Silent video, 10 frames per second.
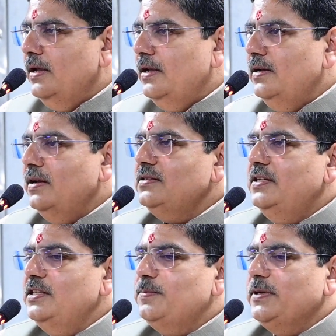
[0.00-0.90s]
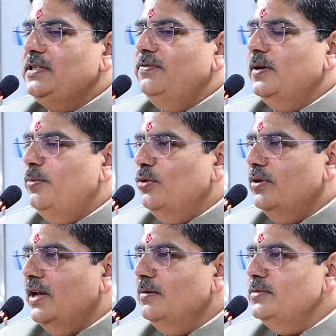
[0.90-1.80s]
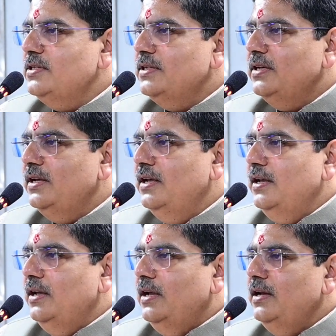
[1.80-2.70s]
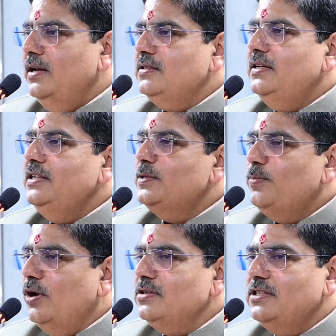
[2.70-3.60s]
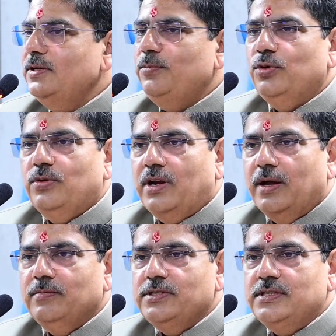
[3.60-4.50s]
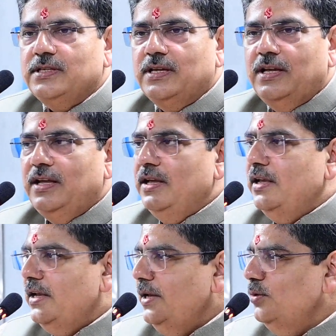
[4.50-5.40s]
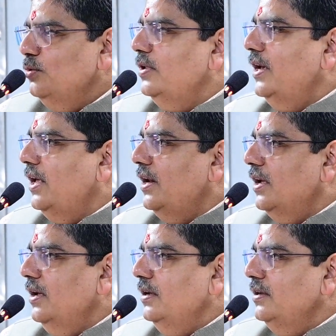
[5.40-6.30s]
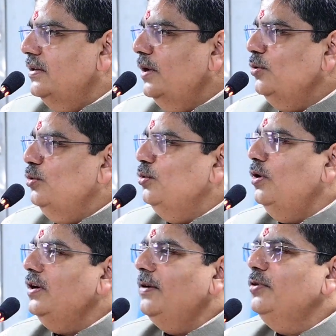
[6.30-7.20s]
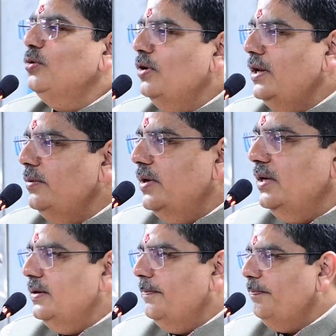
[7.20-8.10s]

Industry-specific programs, industry-sponsored programs into the area. Now you do not have to go anywhere.